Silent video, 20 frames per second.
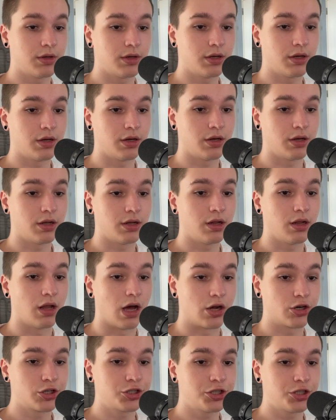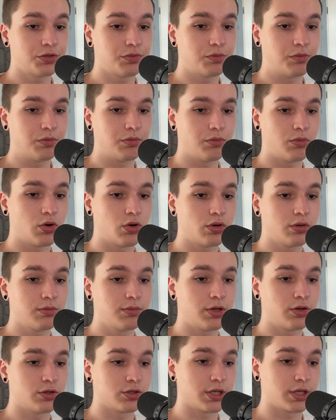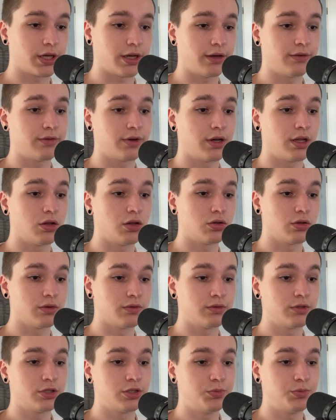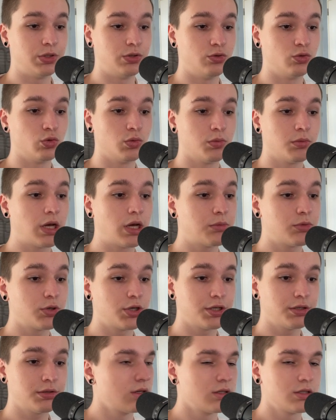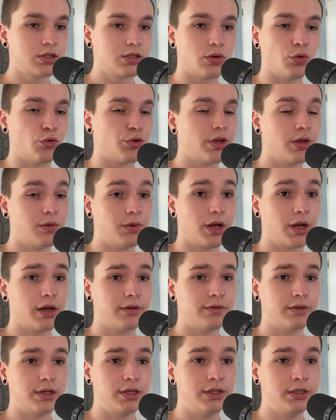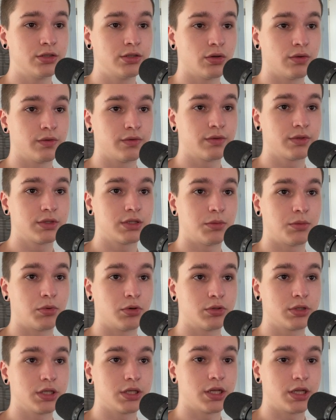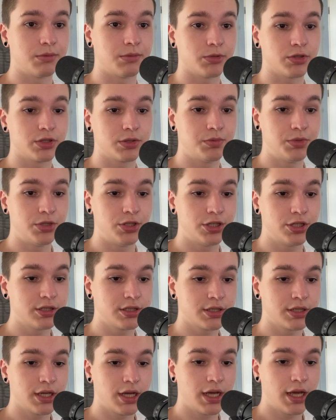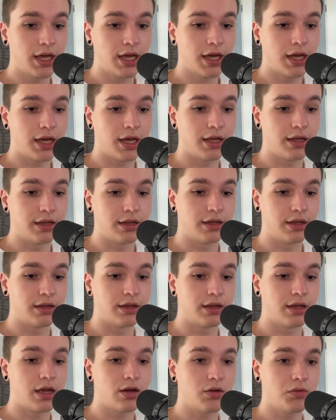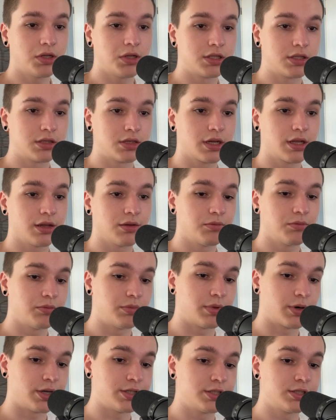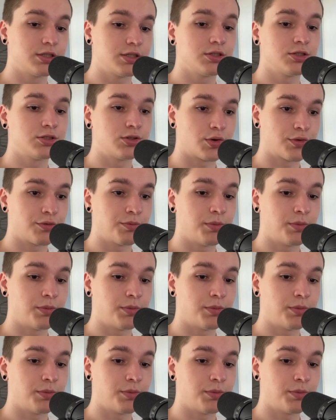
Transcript: a uh, large model because I have a lot of GPU memory. So here we have a list of supported animal species. And now let's press Serve